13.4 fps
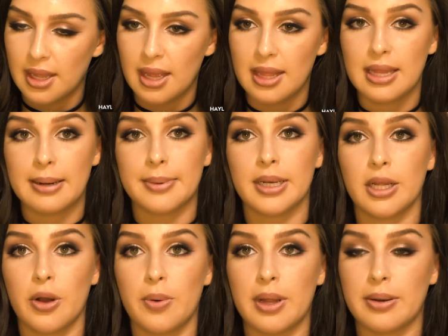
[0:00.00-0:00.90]
And then I'm going to
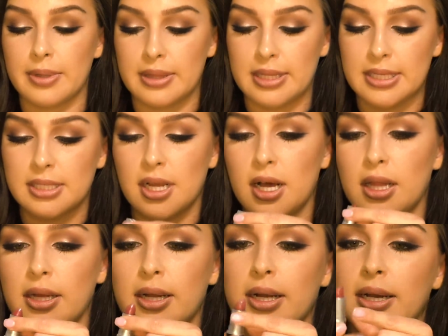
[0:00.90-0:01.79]
go in with this
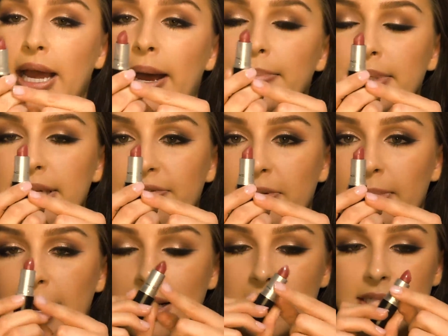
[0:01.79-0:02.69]
color Captive from
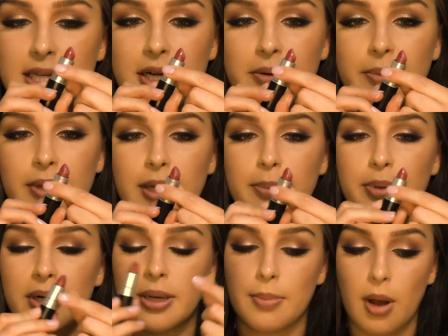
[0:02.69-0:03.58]
MAC. It's like a really
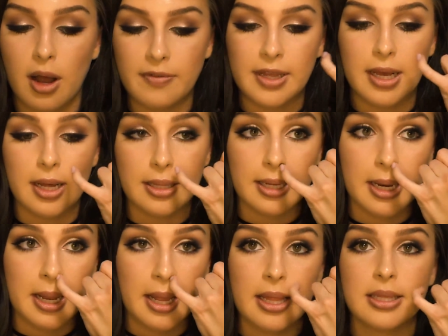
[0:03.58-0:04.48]
pretty mauve color.
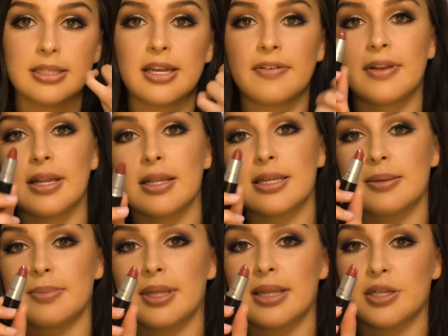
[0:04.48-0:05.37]
Definitely
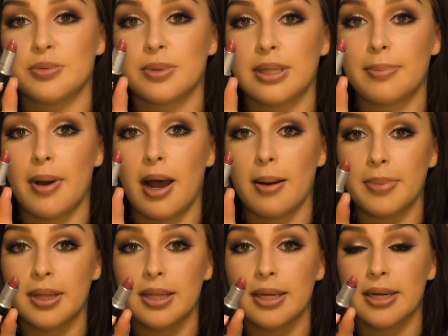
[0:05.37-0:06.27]
something that's really
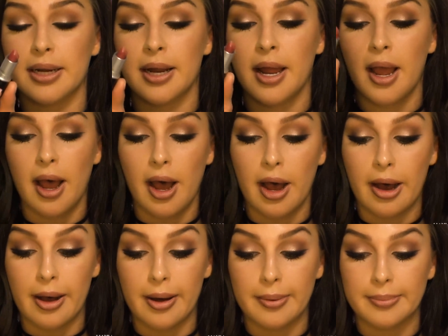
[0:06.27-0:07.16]
popular
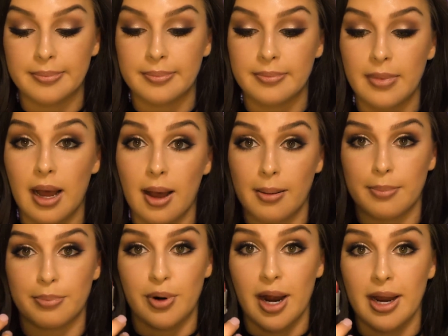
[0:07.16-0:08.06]
on
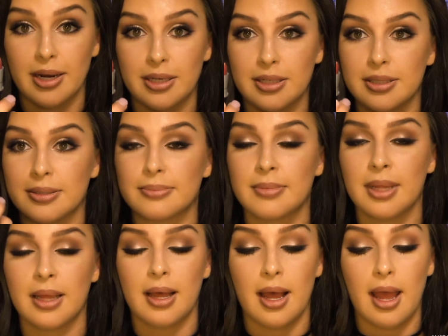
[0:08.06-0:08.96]
bridal
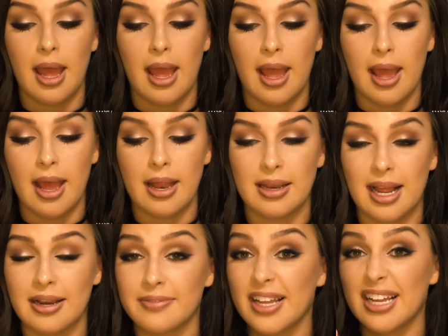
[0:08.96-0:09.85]
and
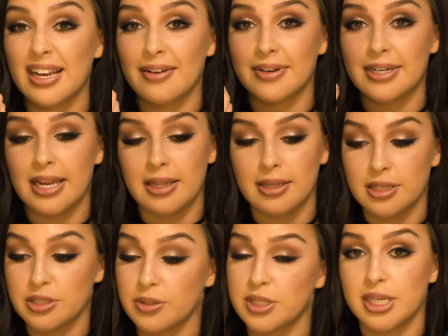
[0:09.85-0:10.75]
kind of like an everyday
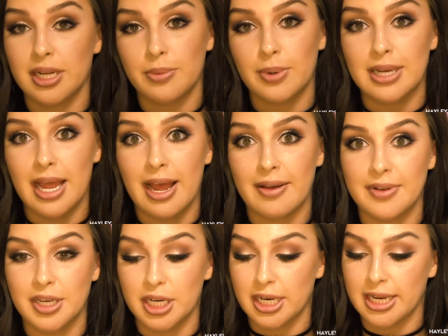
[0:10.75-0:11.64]
look. So it's a good one to have
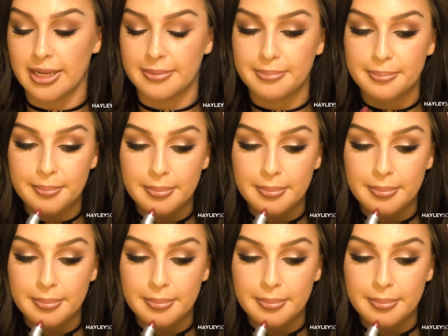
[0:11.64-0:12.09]
in your kit.